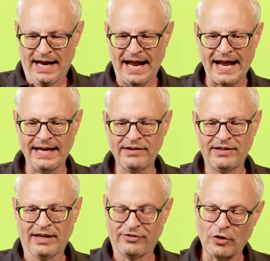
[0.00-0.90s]

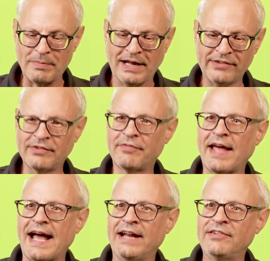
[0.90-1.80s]
And so, because of
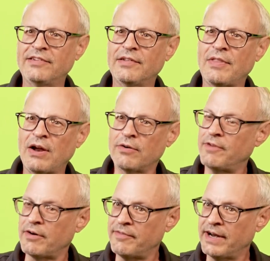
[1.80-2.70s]
that, they are
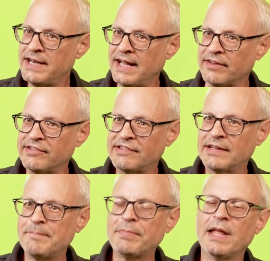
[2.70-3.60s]
very, very
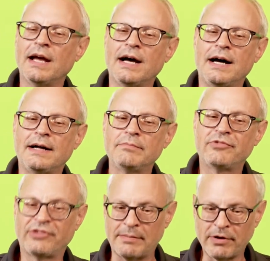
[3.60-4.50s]
dense. Uh,
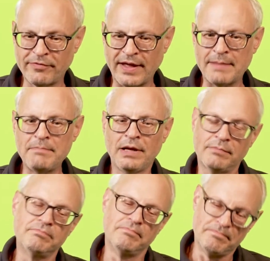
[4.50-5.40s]
some of
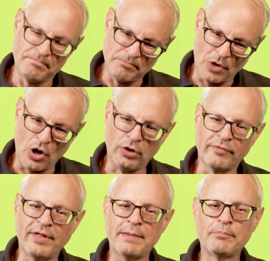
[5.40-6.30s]
them, all
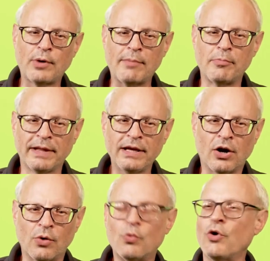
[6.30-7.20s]
of them probably,
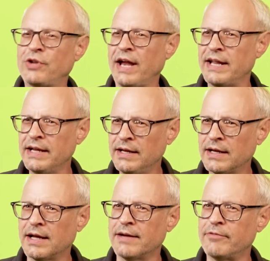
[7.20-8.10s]
are
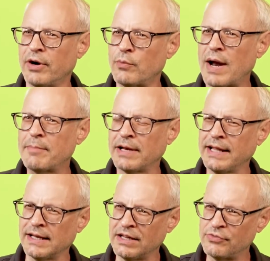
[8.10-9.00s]
rotating uh, very
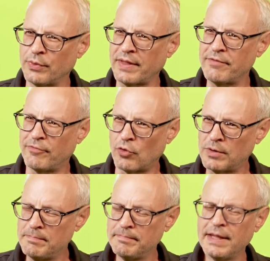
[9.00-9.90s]
rapidly, at least when they
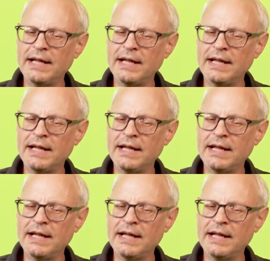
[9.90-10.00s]
form.